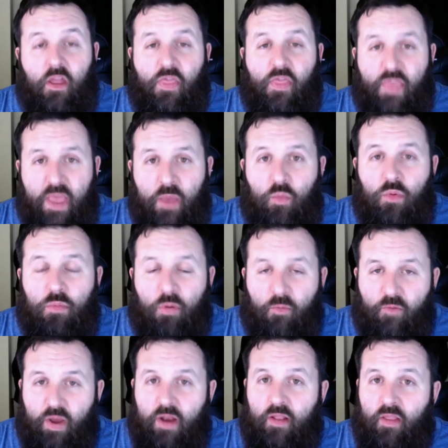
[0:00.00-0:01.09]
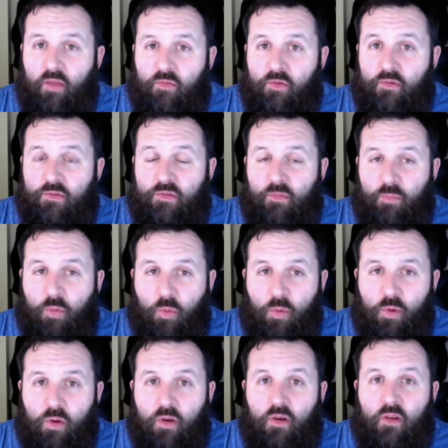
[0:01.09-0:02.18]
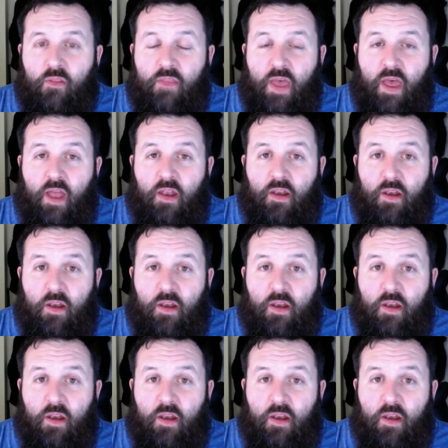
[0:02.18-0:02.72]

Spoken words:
they will provide a level of support that,